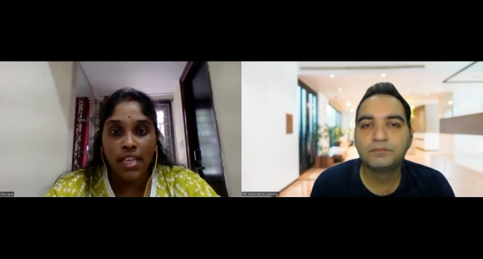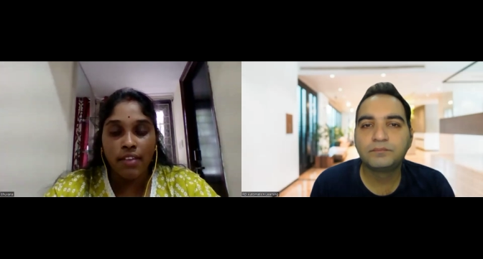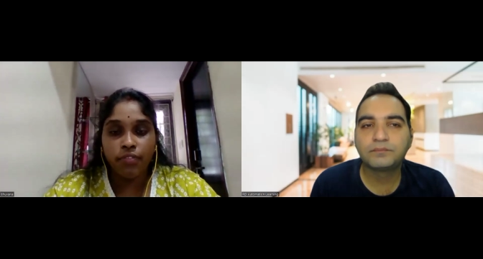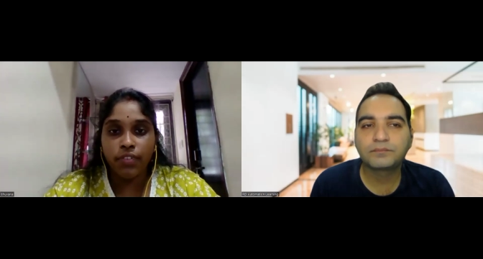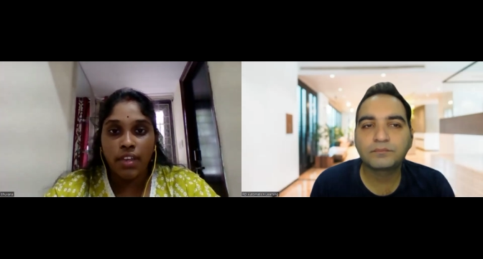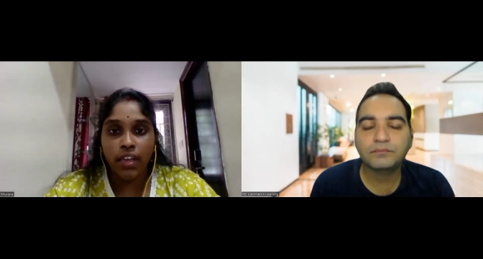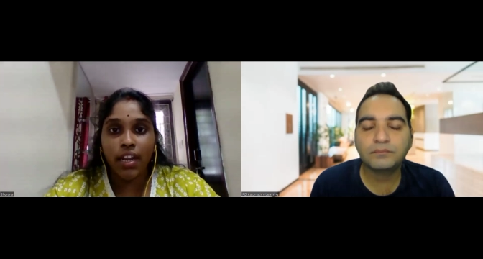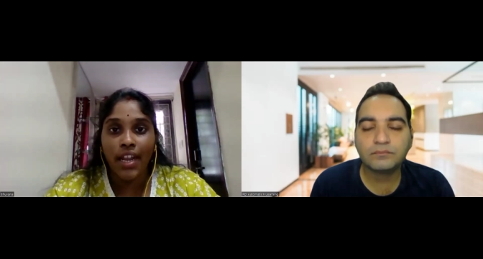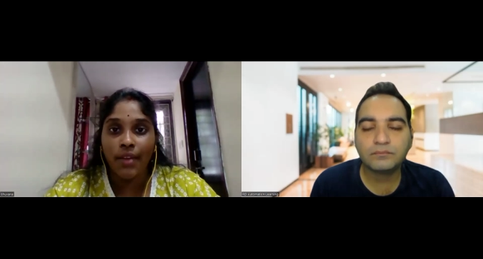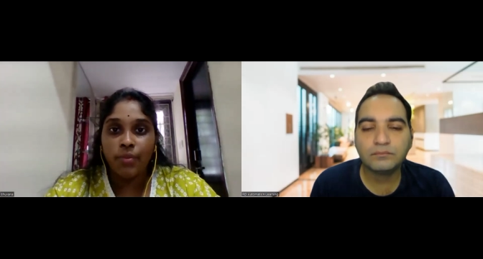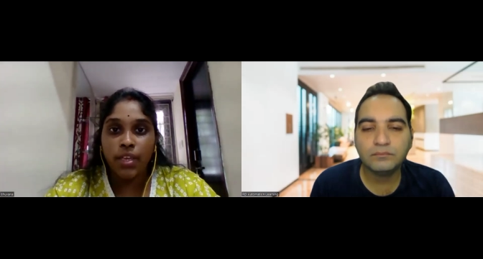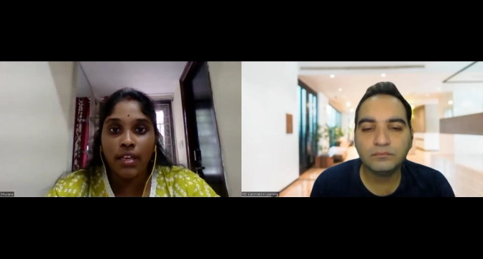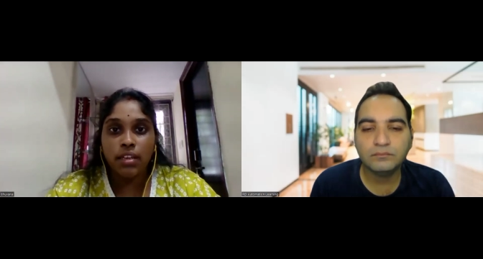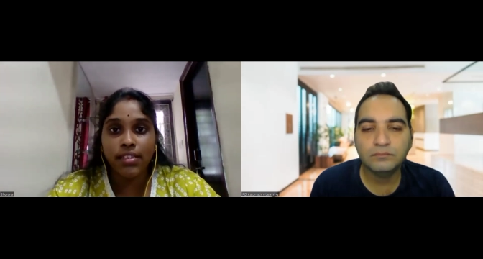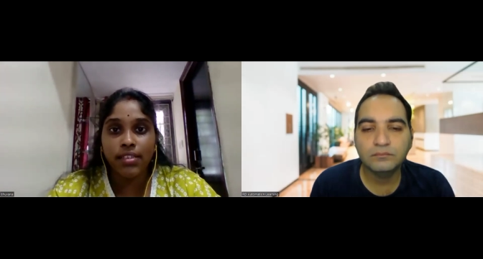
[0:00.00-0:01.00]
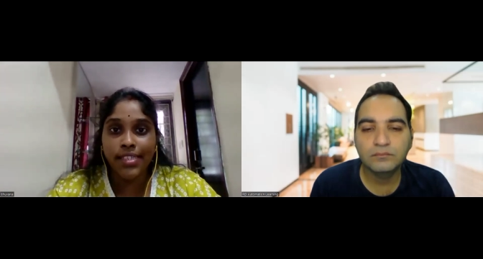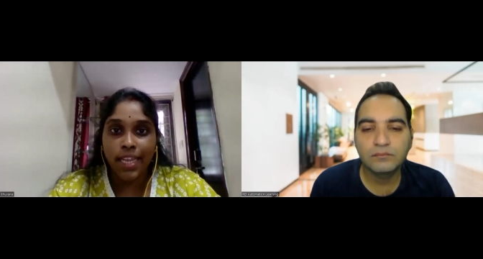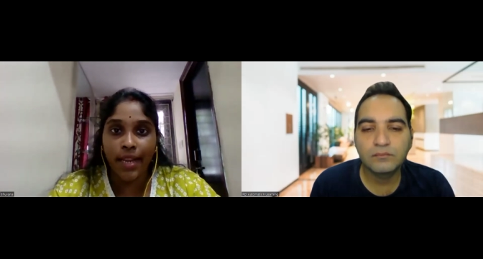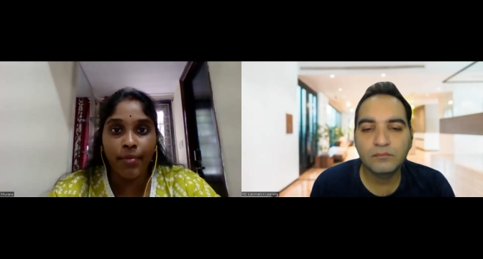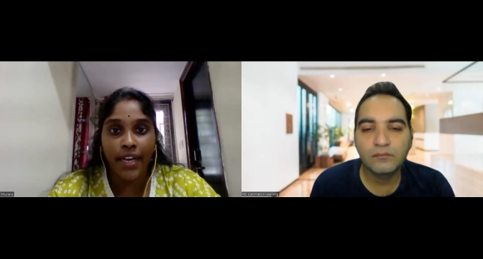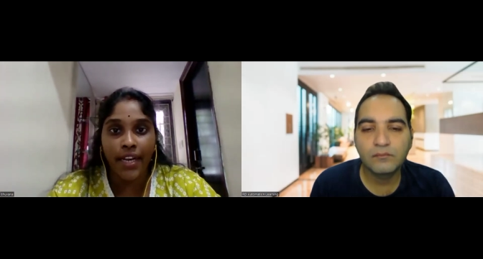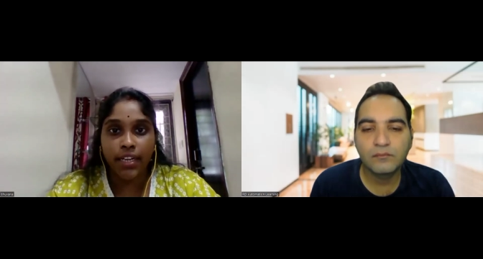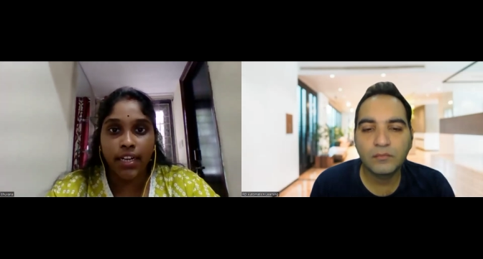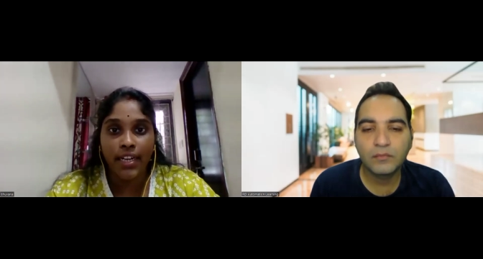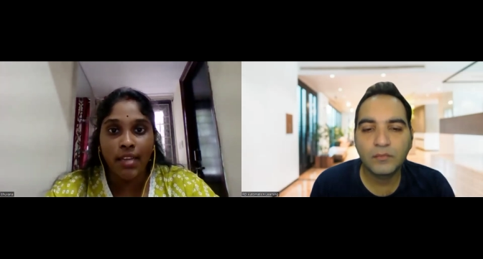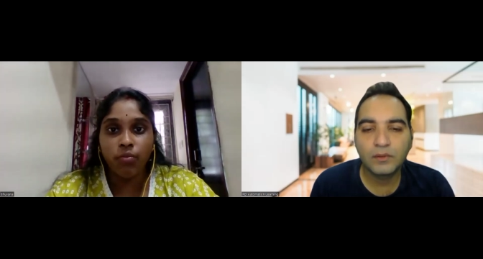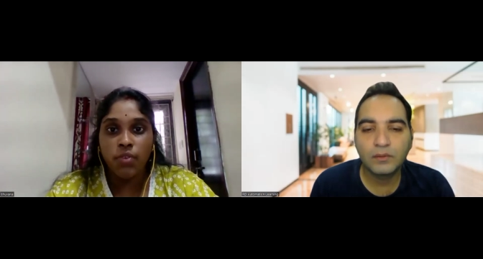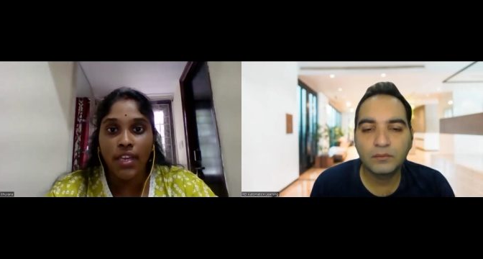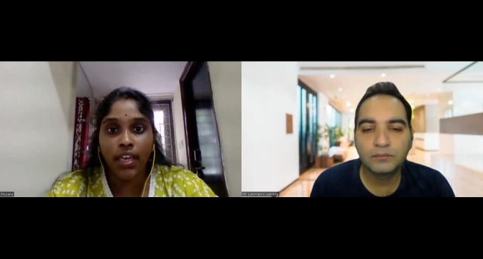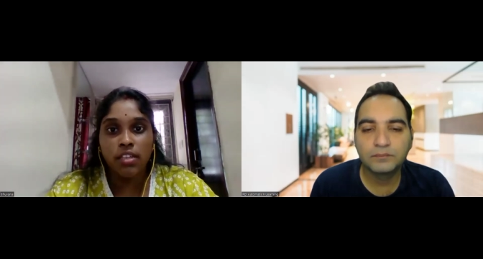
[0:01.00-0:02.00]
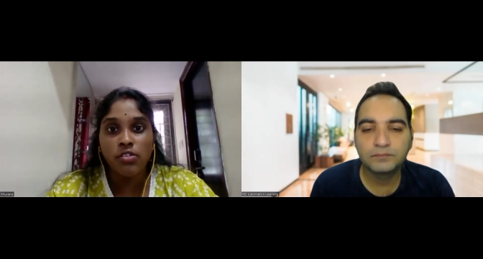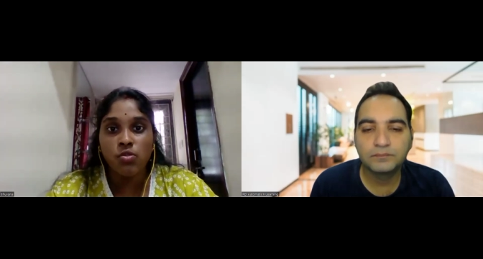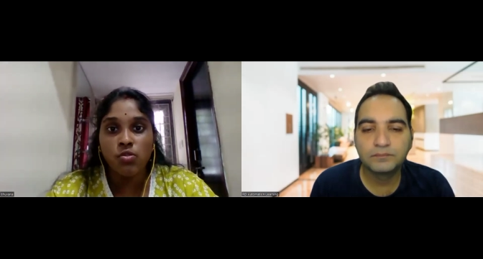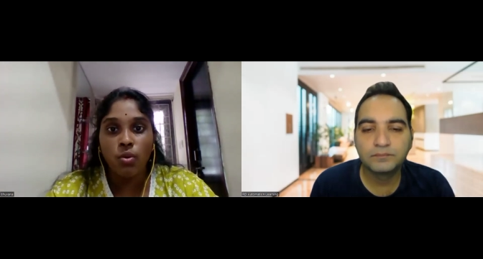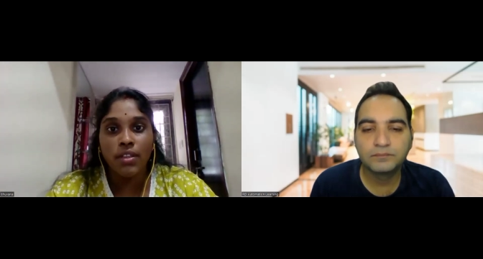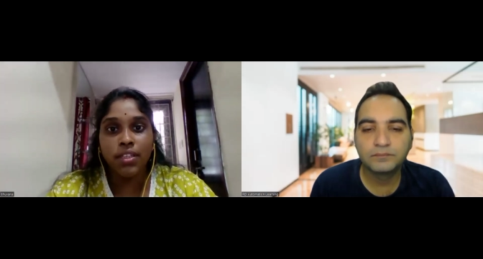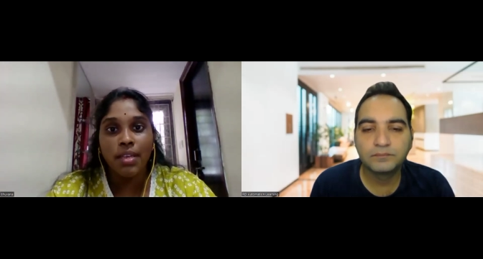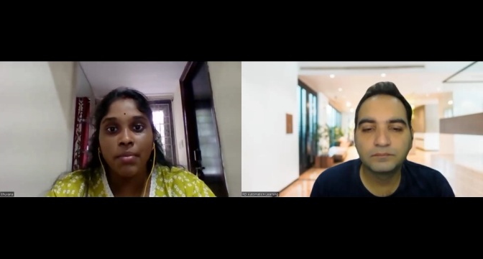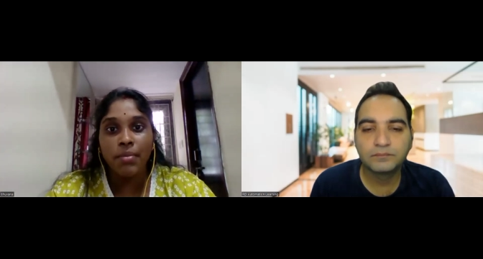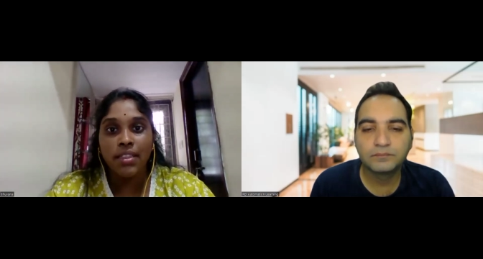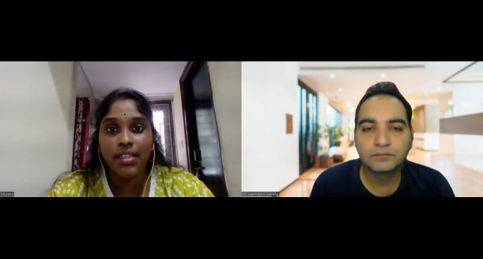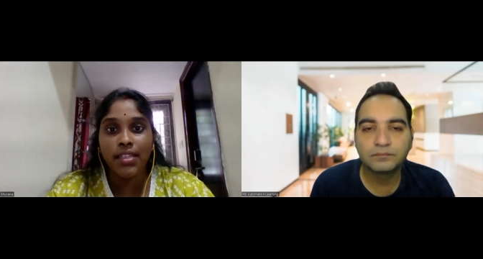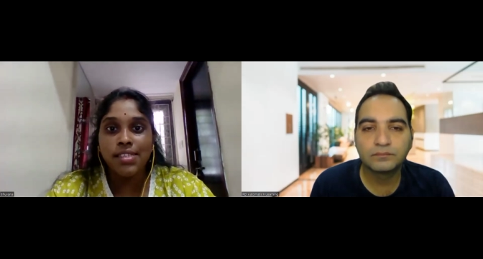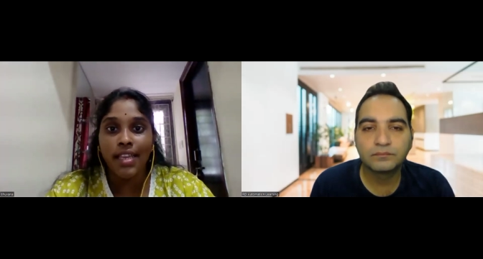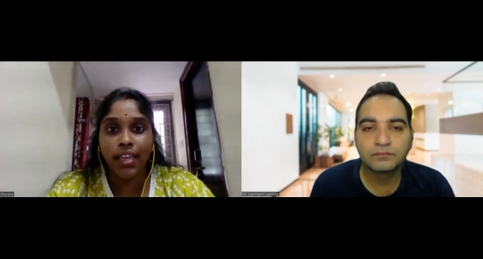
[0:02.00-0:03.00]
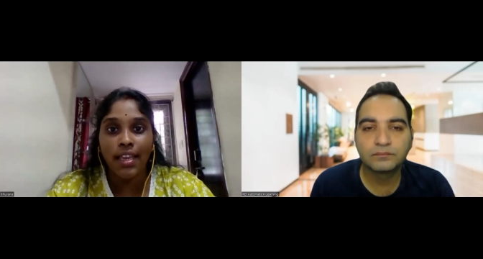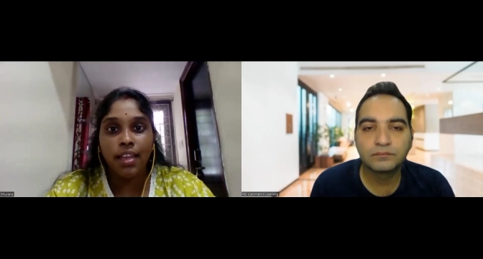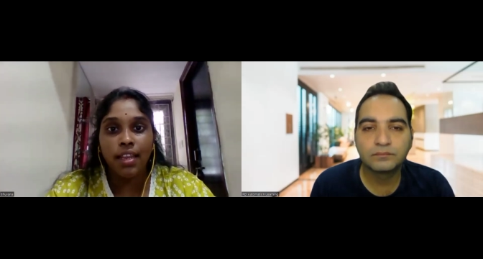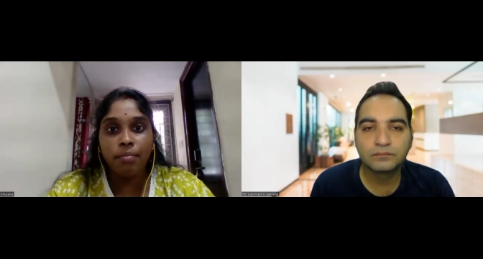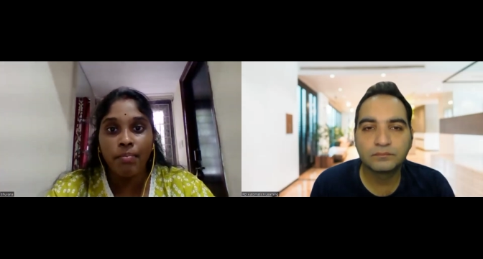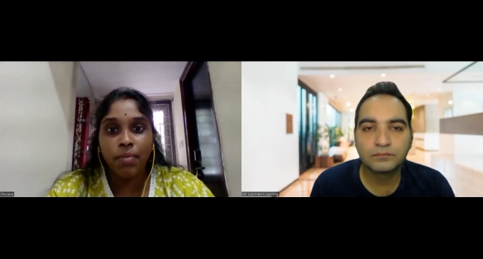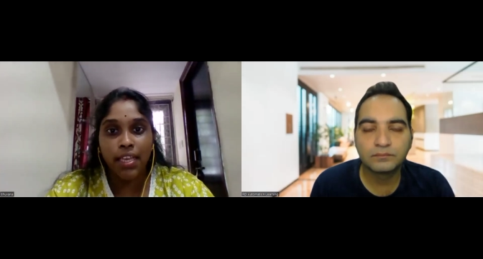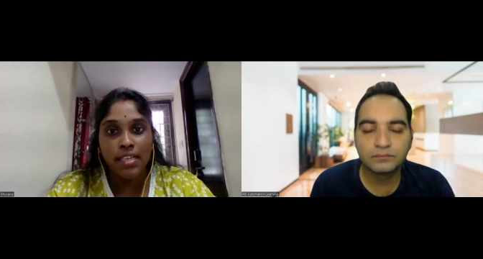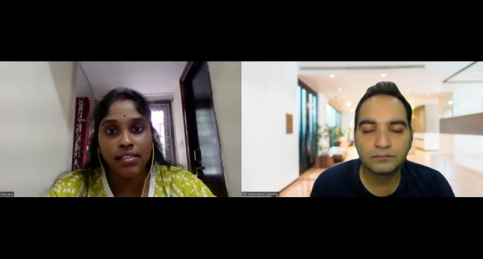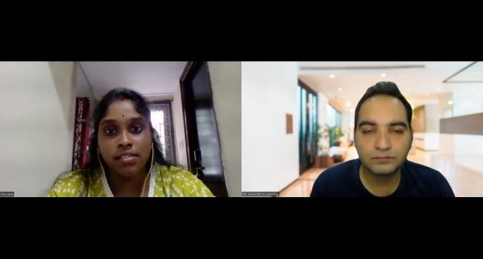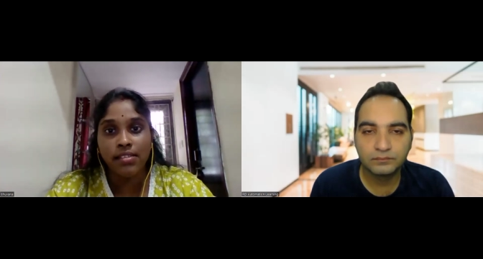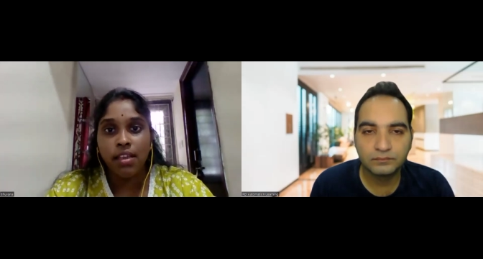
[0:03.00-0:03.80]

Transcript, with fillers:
Speaker 1: if we are having the same data type, we can store them in the single place.